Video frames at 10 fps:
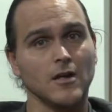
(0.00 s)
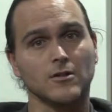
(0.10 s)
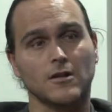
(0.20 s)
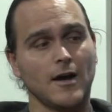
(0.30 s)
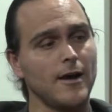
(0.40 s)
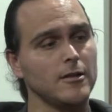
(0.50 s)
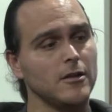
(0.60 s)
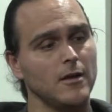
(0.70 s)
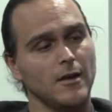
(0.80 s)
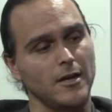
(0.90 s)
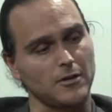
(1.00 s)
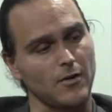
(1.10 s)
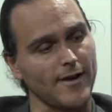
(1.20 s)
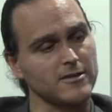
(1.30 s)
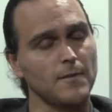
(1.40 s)
So guys, he's
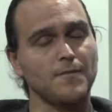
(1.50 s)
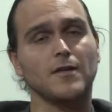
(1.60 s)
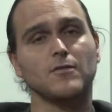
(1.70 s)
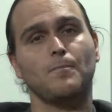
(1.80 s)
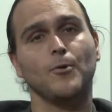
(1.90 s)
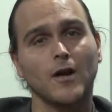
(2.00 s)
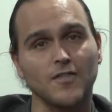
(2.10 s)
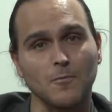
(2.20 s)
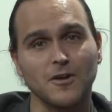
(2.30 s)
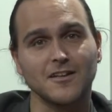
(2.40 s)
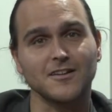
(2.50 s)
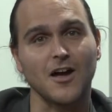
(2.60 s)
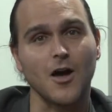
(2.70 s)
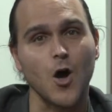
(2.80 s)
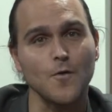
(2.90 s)
going to write something in the book and then we're going to
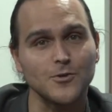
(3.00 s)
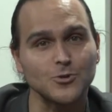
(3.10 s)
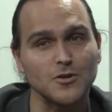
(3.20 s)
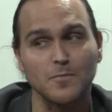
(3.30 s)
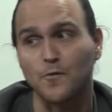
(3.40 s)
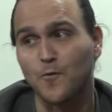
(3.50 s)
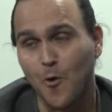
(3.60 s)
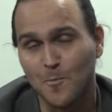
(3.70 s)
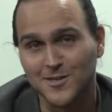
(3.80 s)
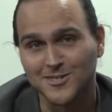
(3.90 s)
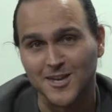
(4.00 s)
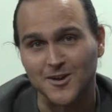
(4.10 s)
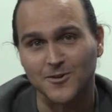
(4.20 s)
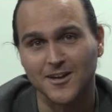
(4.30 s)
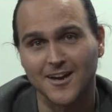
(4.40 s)
go over to the performance
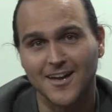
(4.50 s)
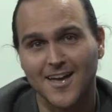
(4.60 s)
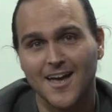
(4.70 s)
area